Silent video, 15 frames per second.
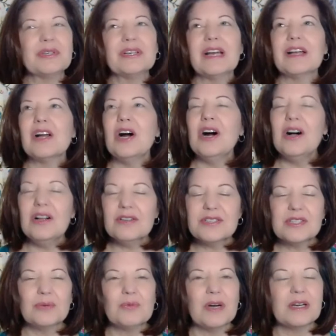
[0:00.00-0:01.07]
I
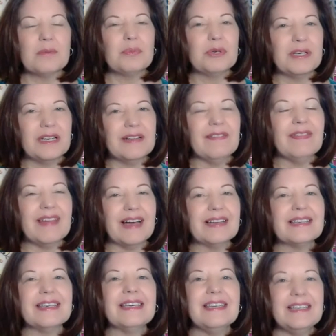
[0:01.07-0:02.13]
also want to put in that
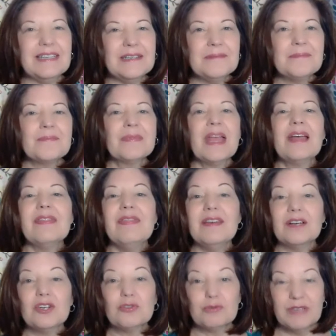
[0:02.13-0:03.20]
key
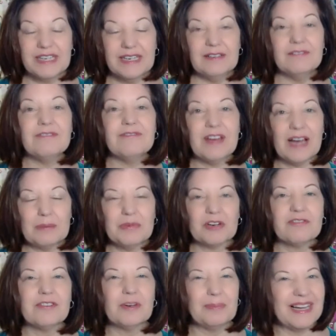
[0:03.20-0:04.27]
the green
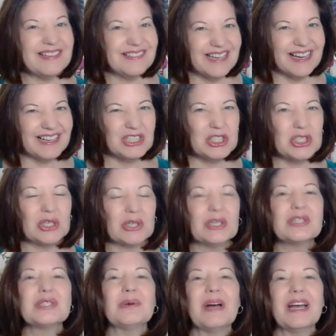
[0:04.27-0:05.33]
fabric from my dad's shirt,
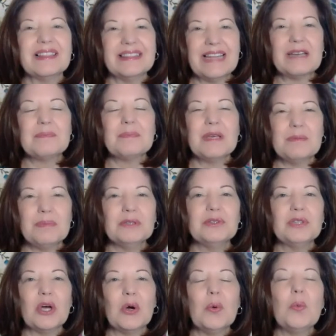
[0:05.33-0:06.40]
so I let people
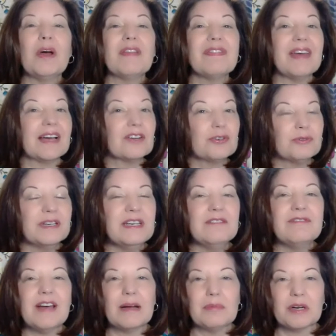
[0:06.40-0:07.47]
know what that green
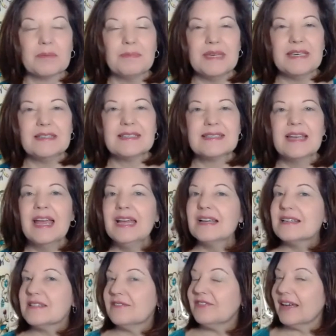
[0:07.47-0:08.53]
fabric means.
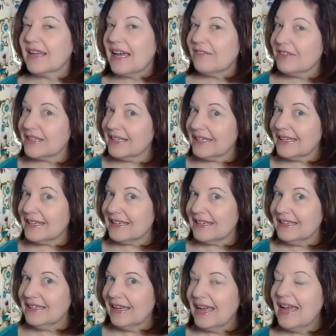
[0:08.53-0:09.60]
Because if I have a
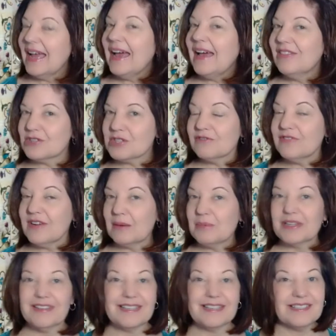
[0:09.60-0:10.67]
key and there's a
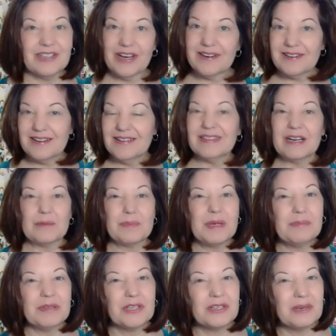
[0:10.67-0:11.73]
fabric that's not on there,
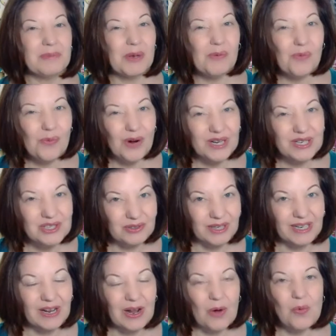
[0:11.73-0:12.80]
people are going to be
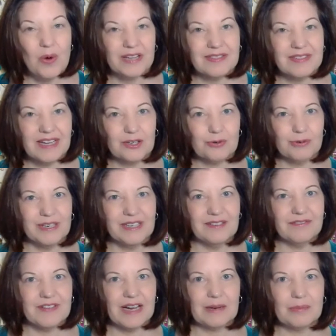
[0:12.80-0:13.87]
wondering what that green
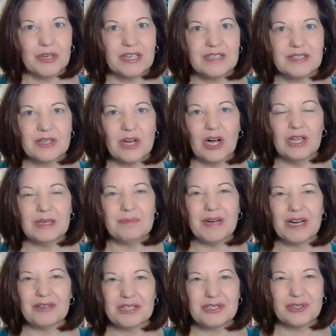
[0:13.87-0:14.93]
fabric is all
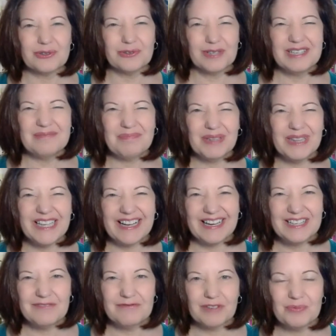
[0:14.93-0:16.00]
about. It's a green
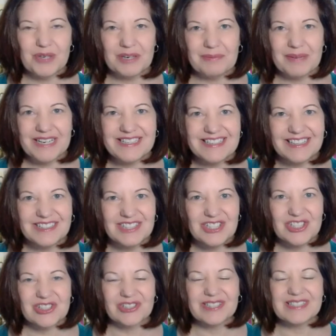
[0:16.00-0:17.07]
plaid from one of my dad's
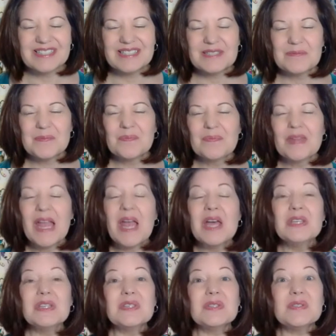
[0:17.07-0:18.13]
shirts.
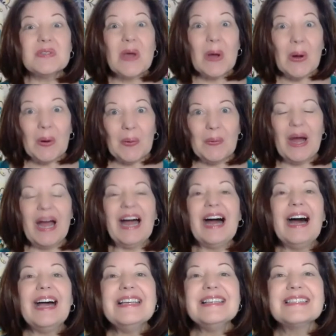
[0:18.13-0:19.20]
So
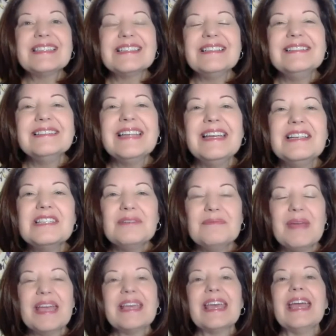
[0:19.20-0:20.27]
I still need to
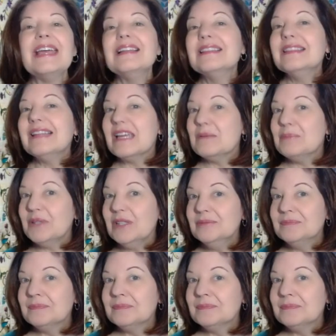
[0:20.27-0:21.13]
make a label,